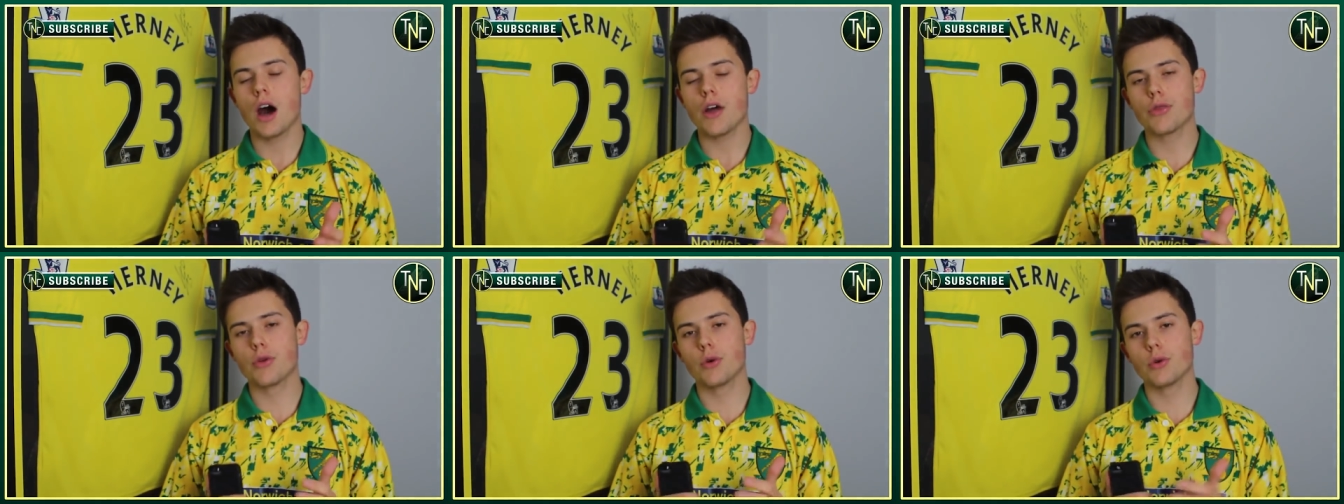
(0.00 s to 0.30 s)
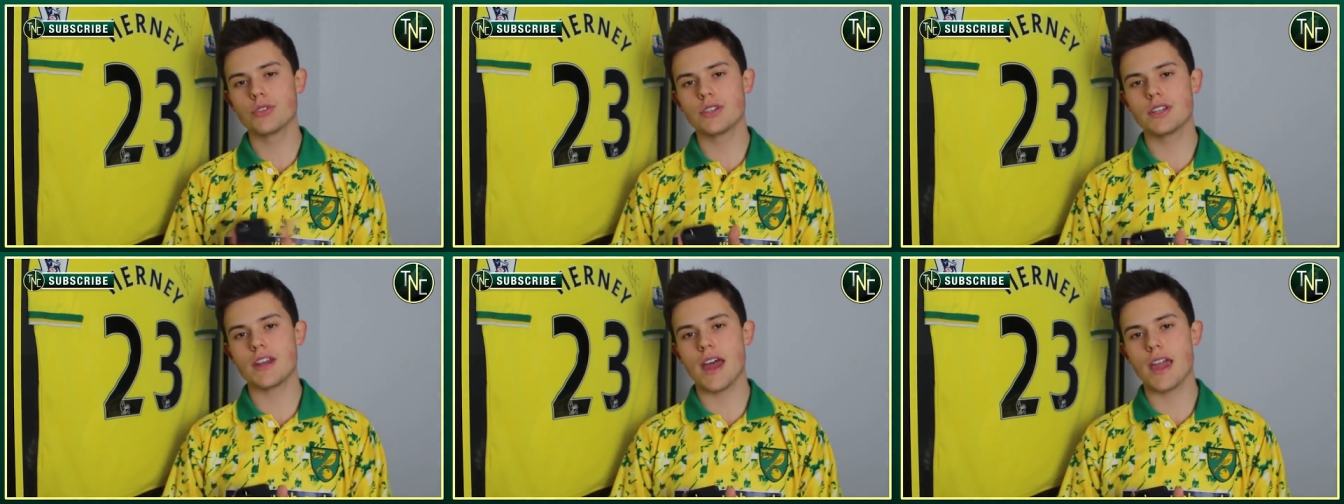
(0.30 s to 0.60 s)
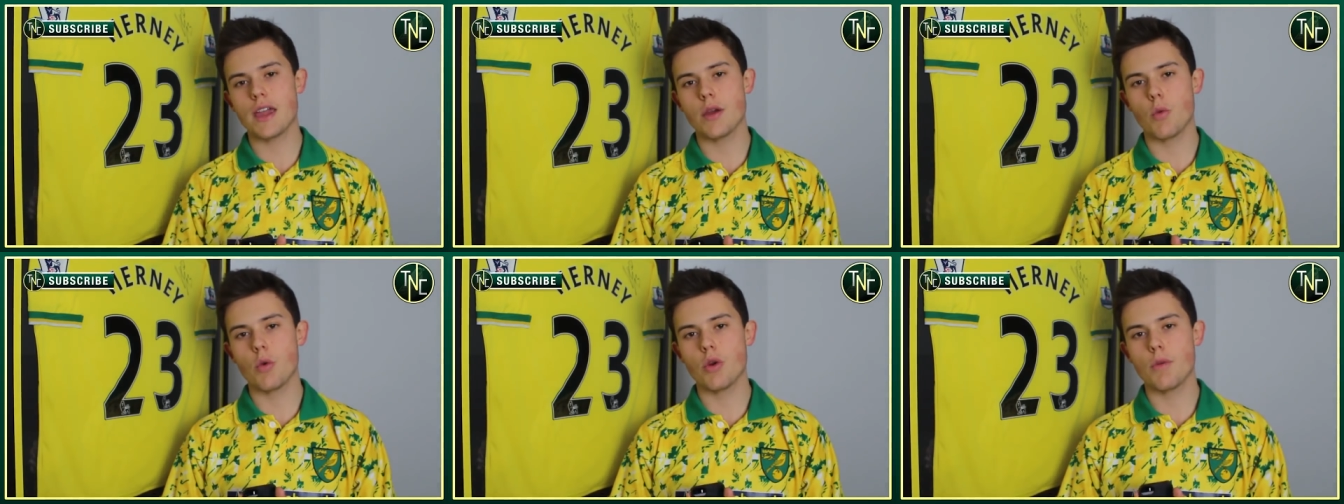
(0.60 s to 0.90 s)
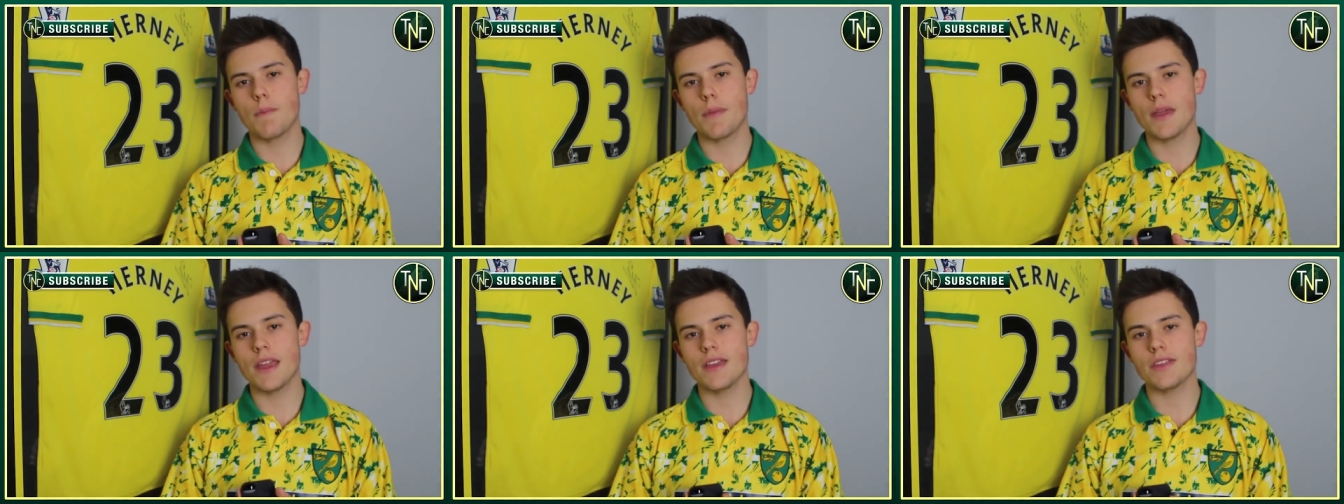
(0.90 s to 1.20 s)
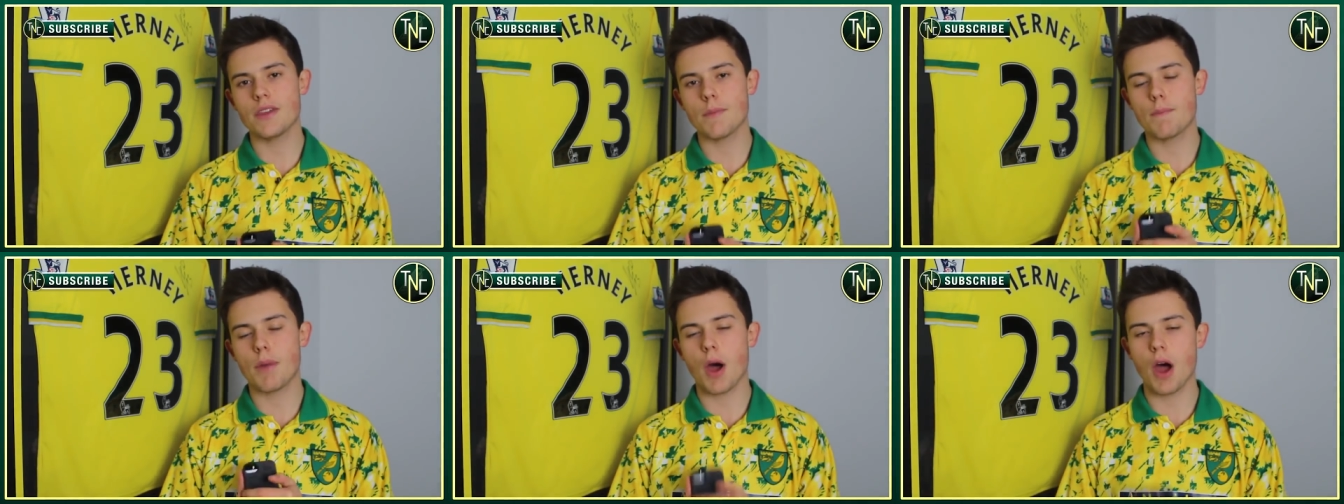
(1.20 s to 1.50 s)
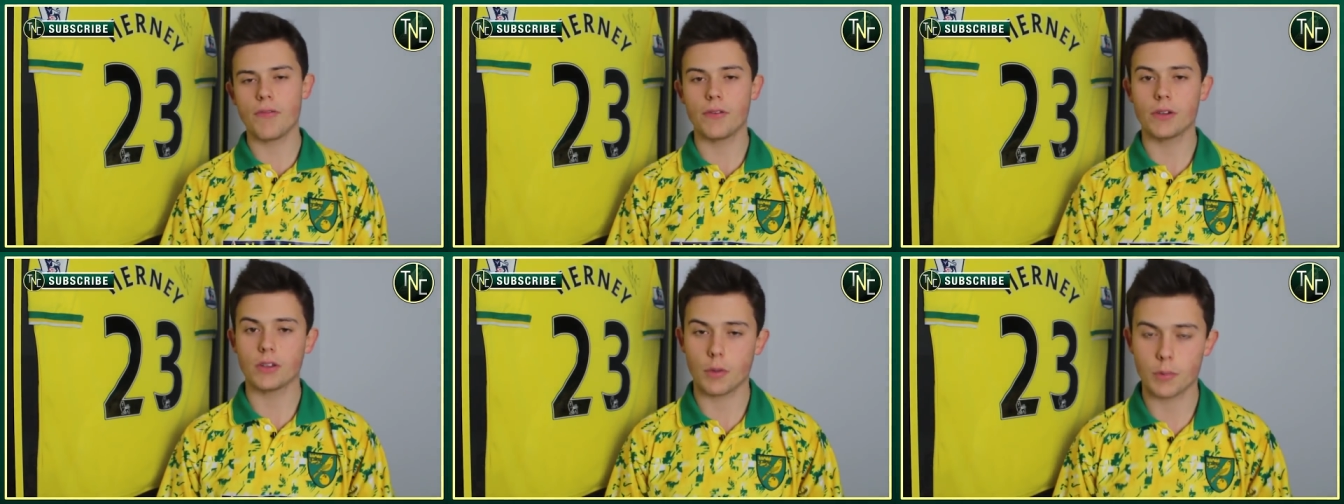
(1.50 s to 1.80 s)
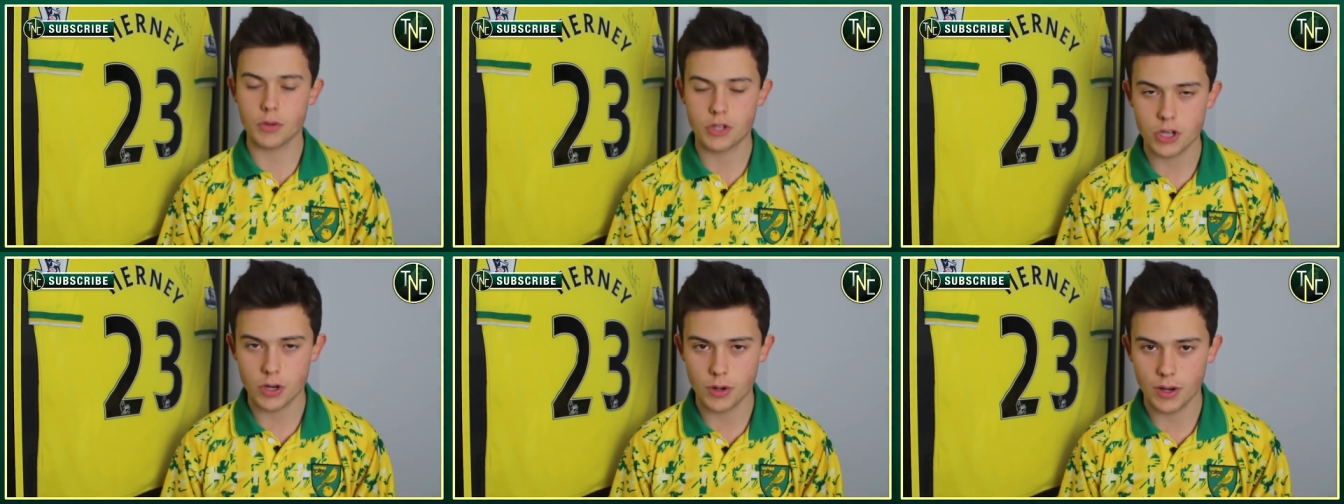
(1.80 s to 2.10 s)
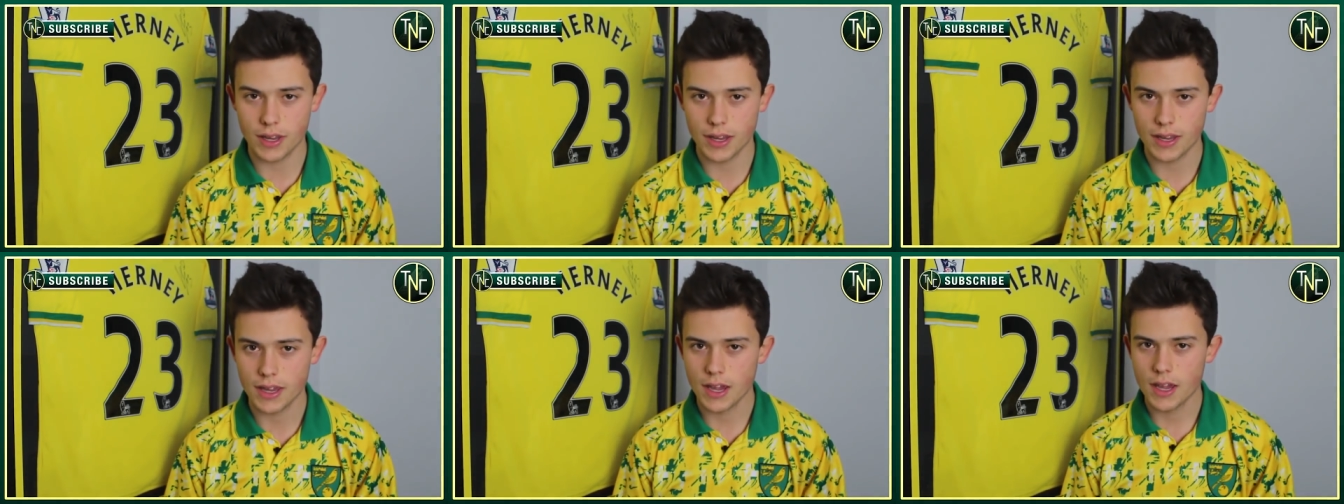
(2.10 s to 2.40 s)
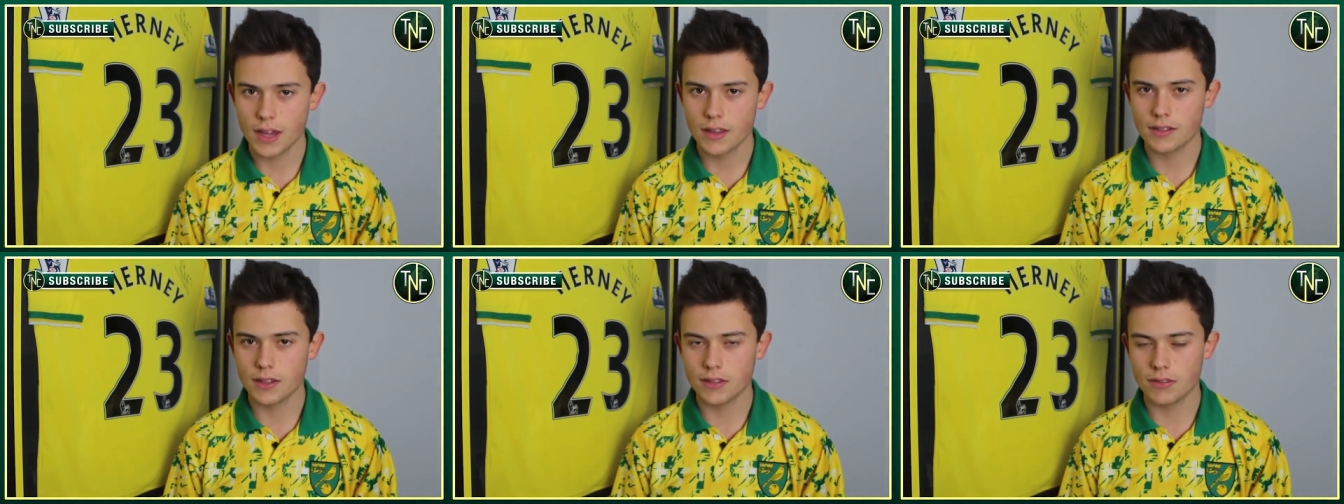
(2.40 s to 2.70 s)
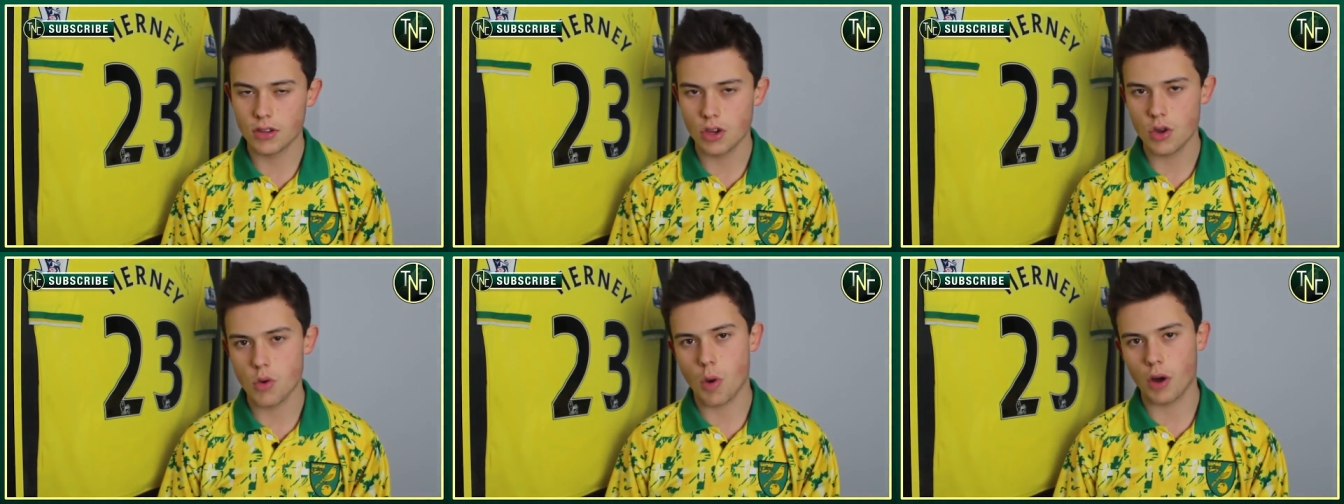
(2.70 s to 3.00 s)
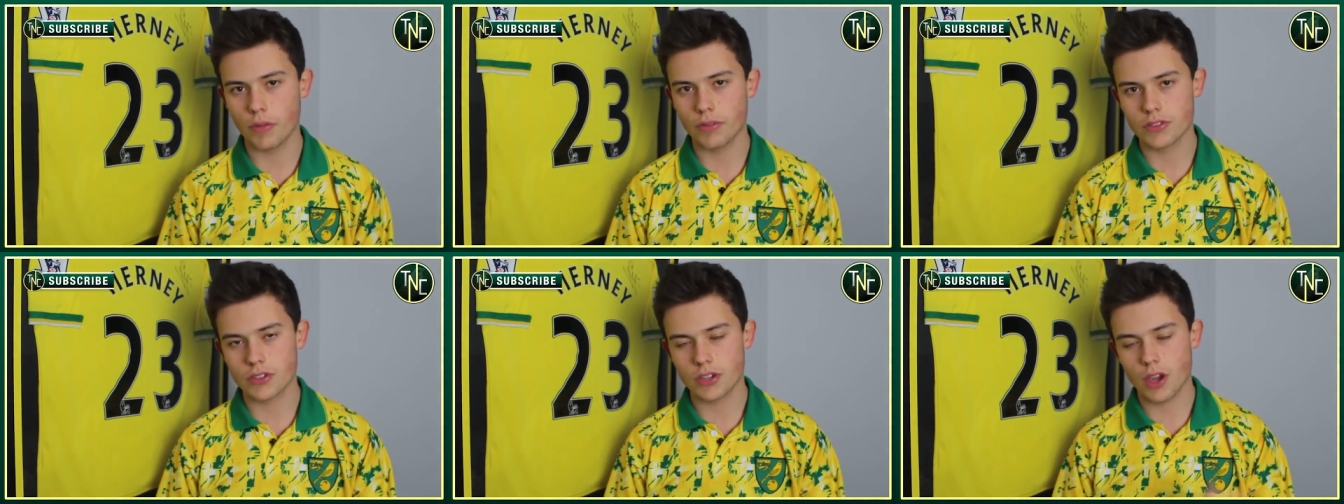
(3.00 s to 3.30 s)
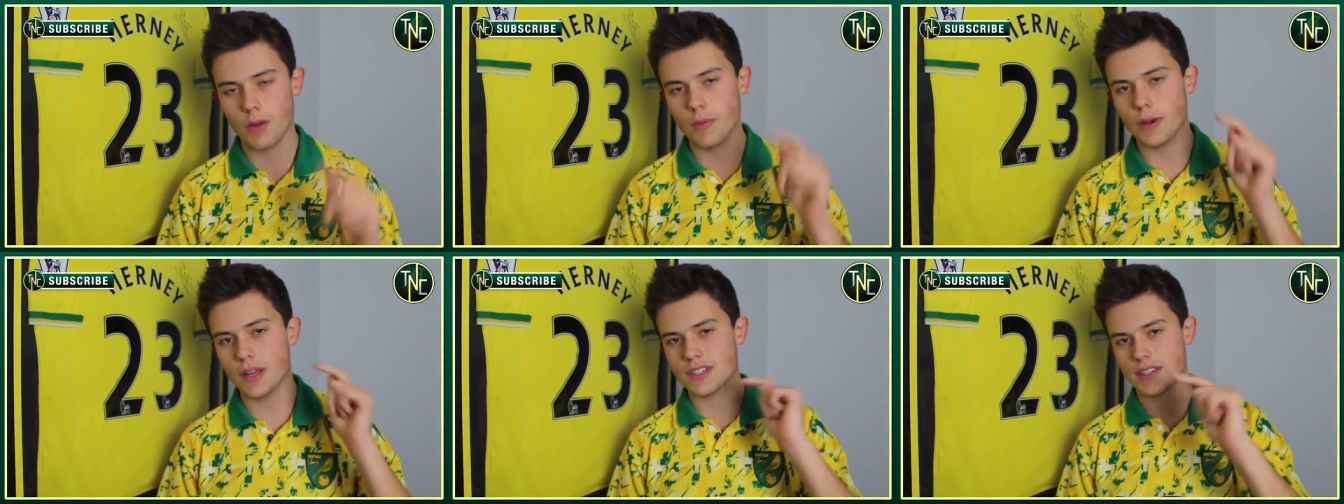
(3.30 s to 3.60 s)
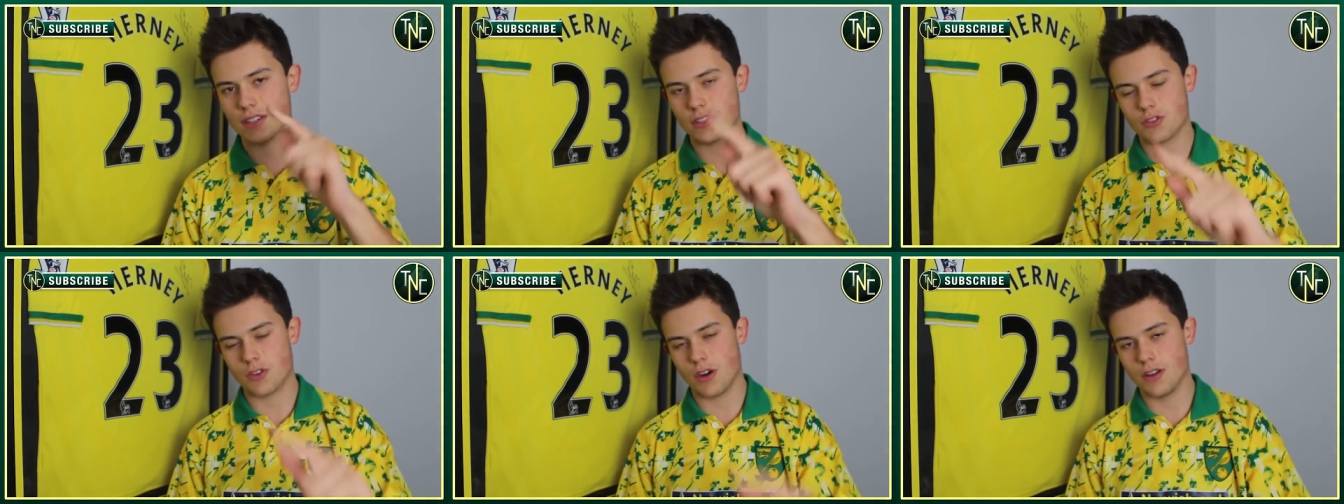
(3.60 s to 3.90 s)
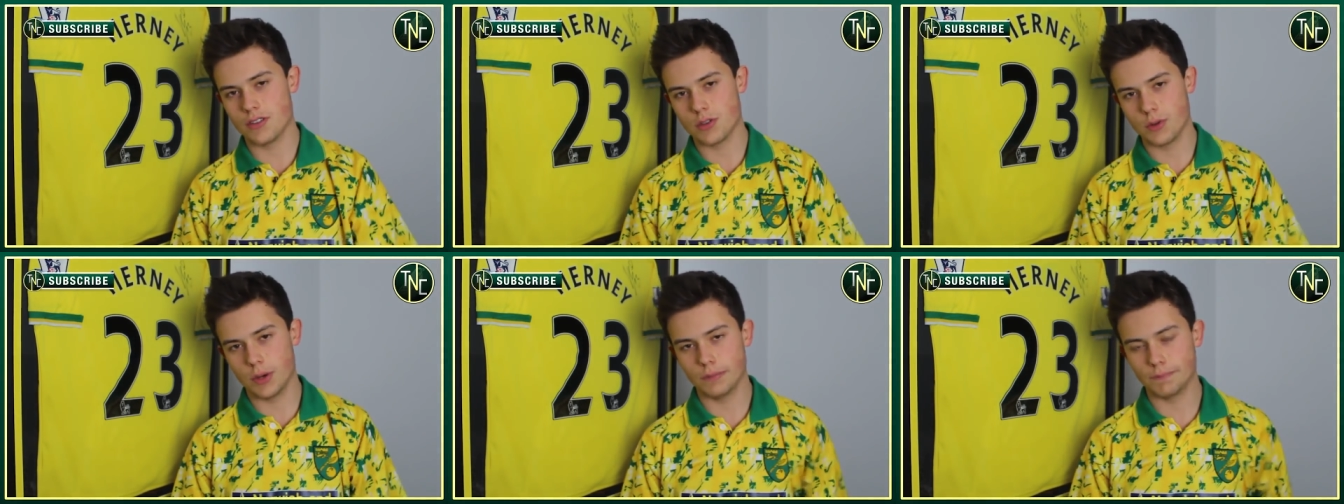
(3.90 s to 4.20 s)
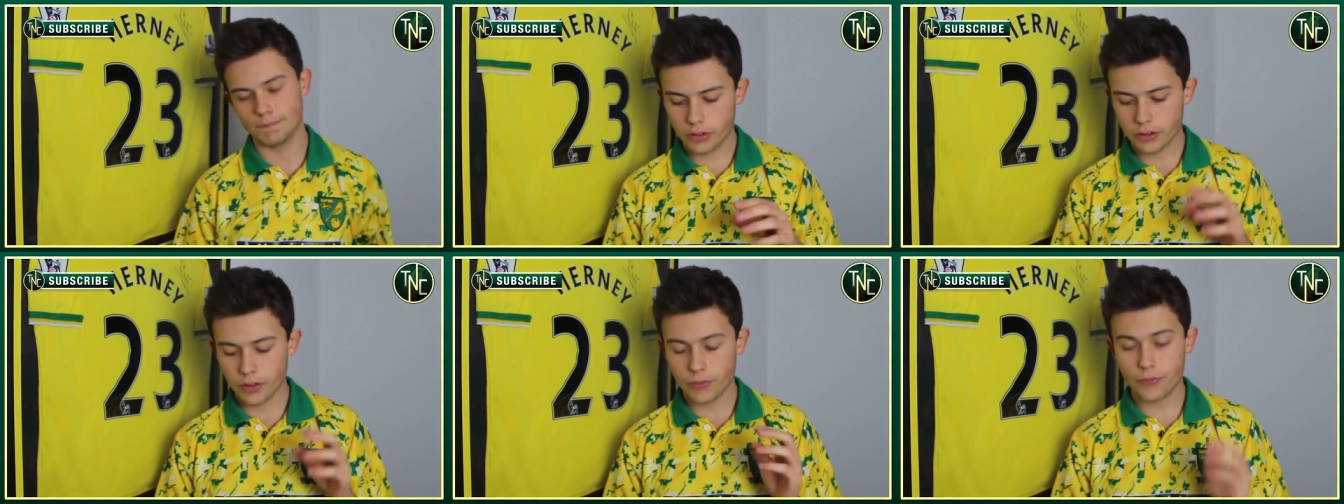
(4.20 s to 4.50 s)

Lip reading: I thought today would be the perfect opportunity to do one. So let's get straight into it.